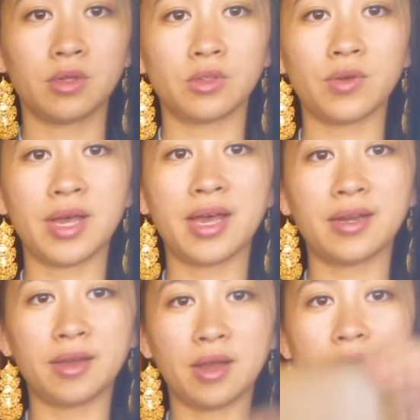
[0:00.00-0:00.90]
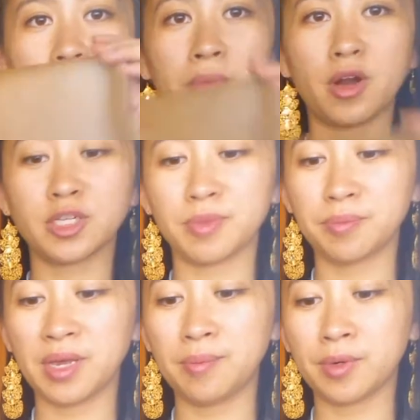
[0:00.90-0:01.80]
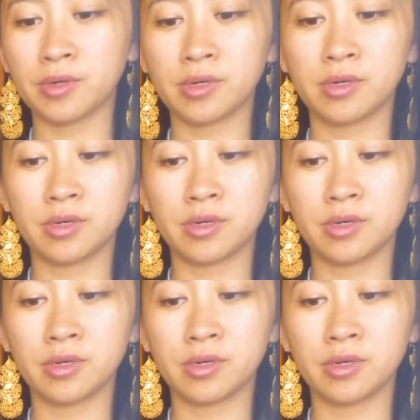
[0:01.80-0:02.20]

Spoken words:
So I had a parchment paper.